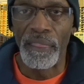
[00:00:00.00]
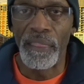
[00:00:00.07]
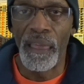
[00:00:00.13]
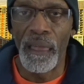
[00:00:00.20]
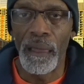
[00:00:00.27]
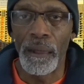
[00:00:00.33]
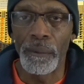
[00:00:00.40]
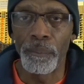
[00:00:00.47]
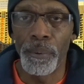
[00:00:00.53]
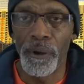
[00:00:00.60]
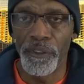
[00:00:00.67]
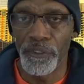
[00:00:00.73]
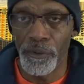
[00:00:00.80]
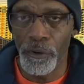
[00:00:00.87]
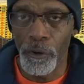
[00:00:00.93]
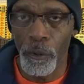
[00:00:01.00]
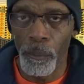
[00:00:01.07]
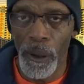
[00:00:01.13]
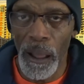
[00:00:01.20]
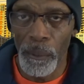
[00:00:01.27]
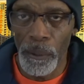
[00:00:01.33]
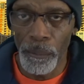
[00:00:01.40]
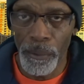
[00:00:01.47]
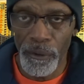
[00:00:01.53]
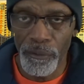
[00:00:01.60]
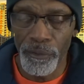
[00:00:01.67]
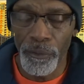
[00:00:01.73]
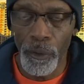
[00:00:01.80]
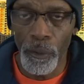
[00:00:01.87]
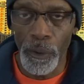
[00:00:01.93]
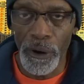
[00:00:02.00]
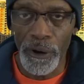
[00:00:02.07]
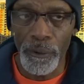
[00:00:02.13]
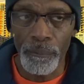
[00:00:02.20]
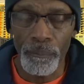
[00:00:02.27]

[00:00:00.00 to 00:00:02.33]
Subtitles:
that President Obama put forward.